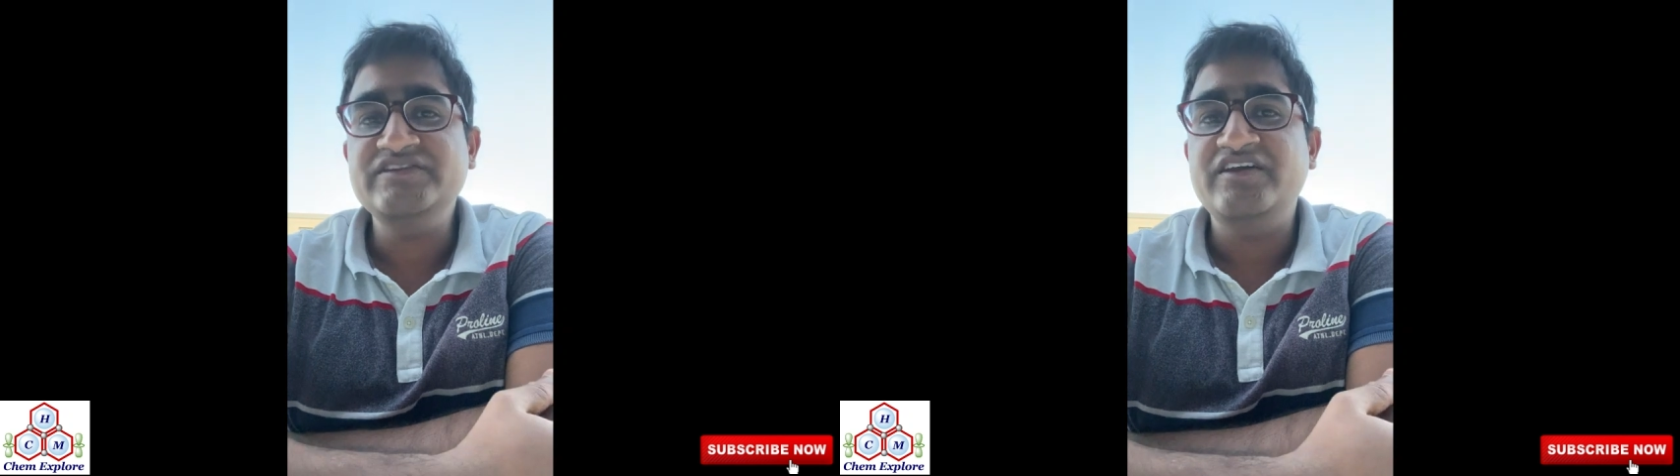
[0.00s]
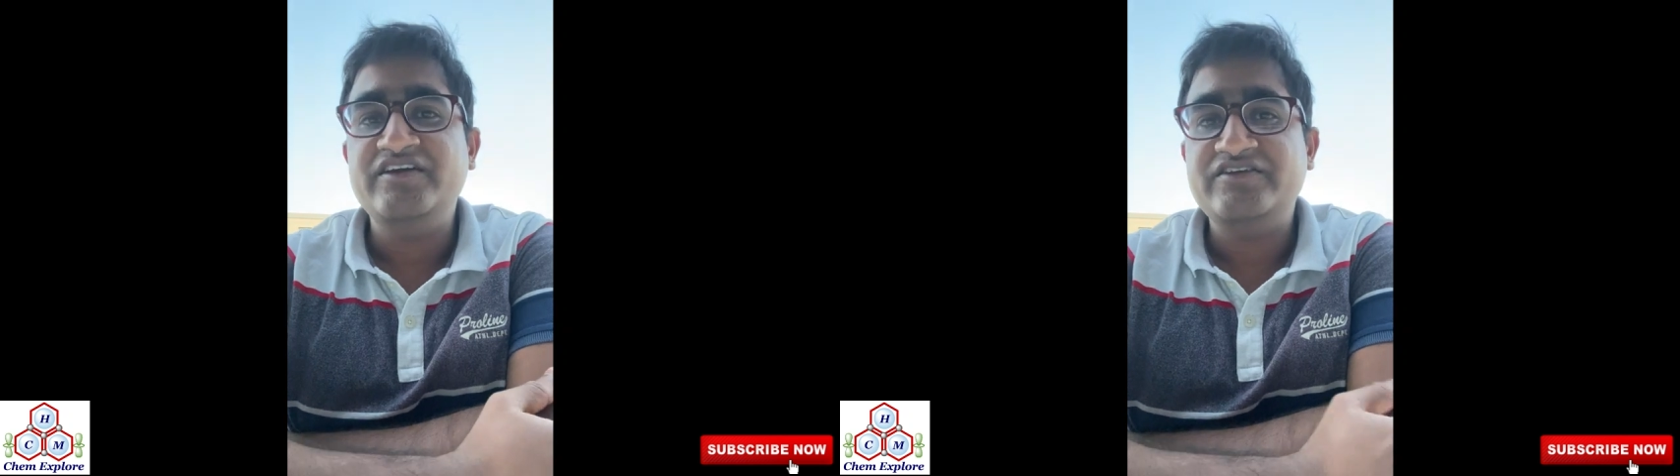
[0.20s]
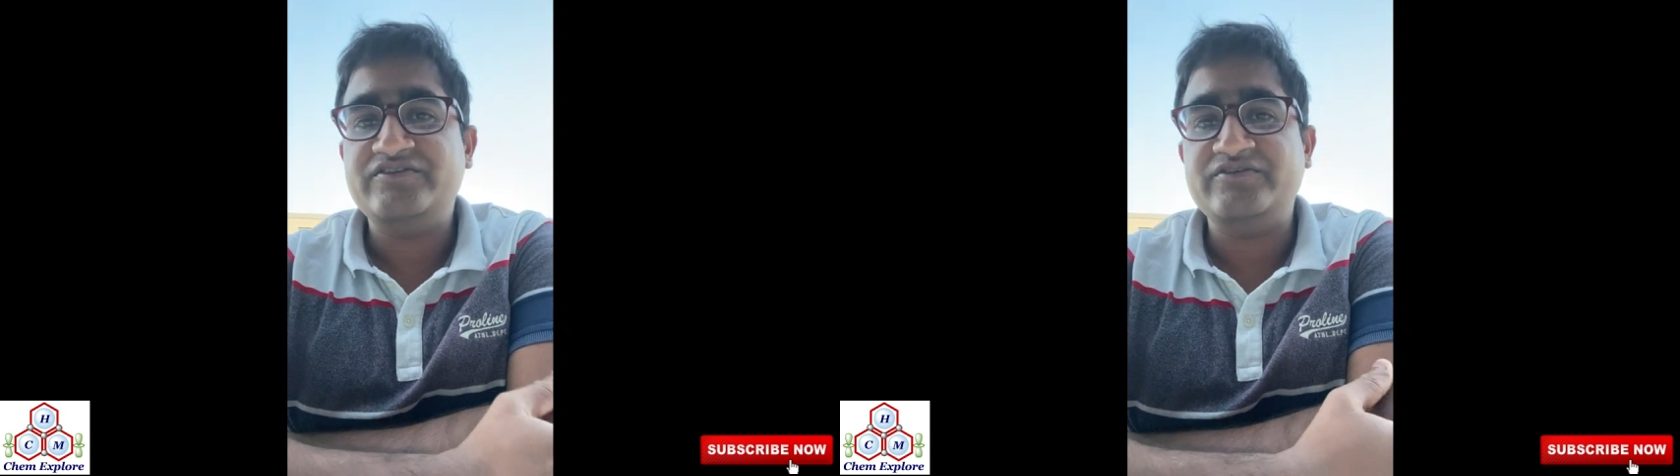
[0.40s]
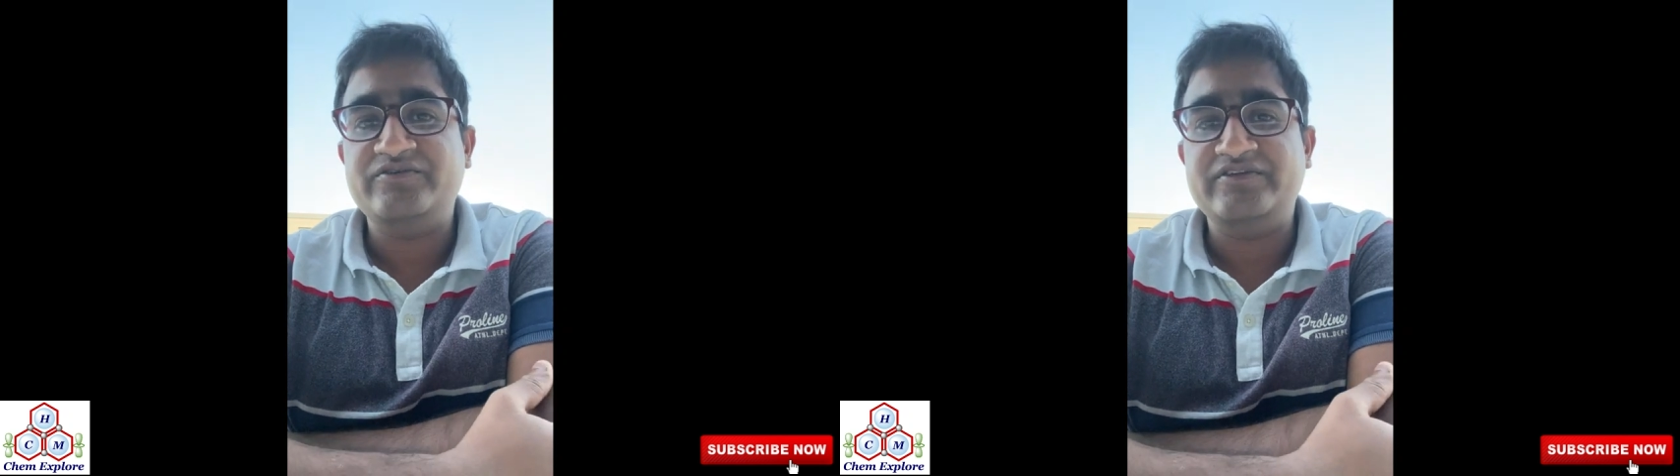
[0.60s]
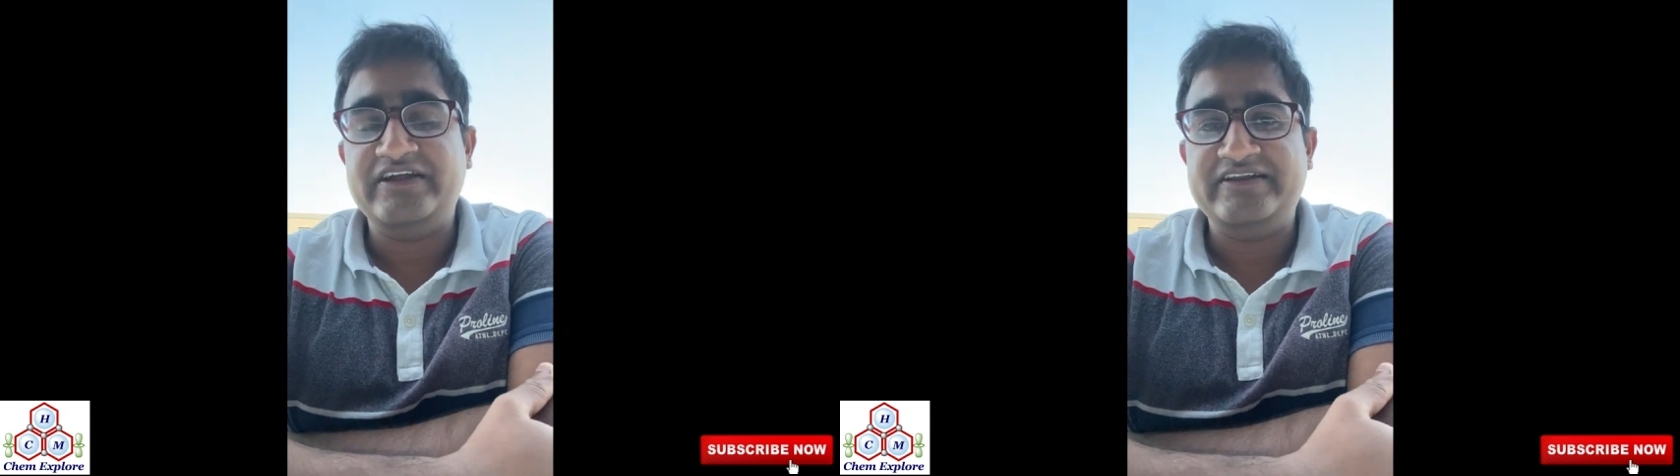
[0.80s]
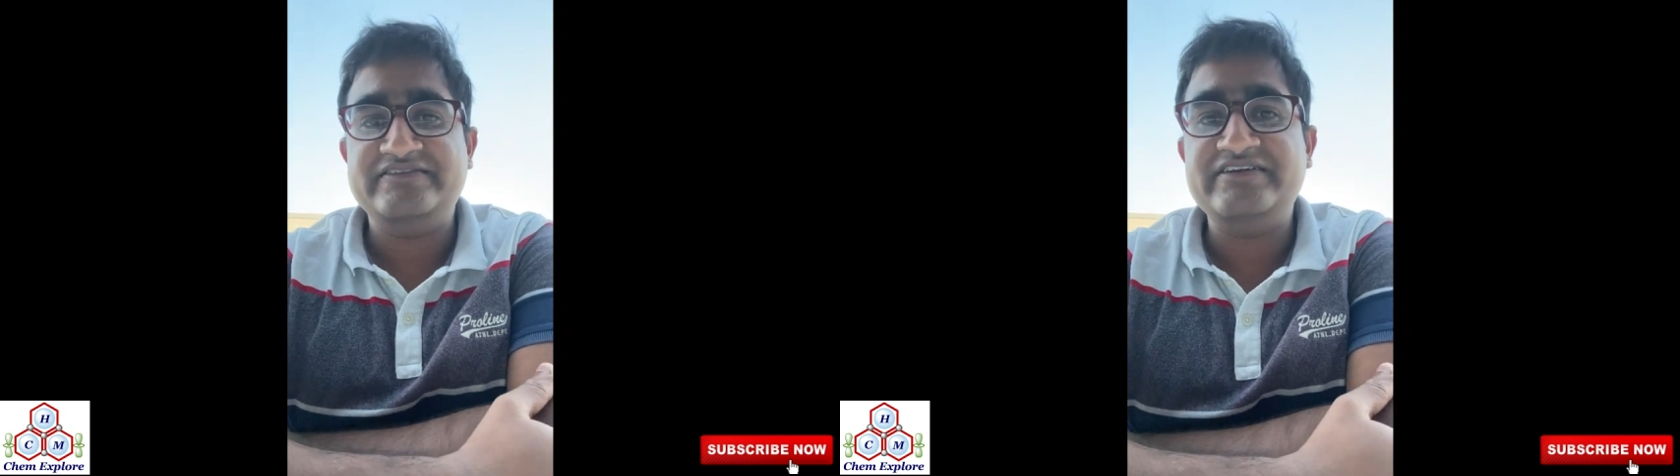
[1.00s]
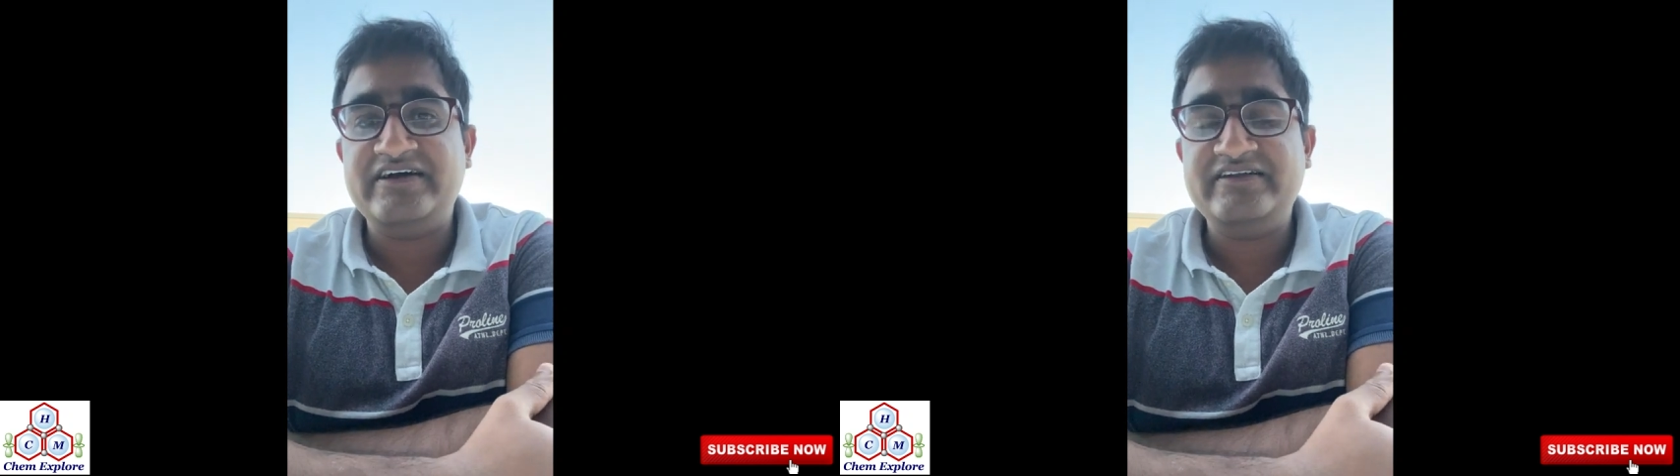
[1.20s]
So that is done.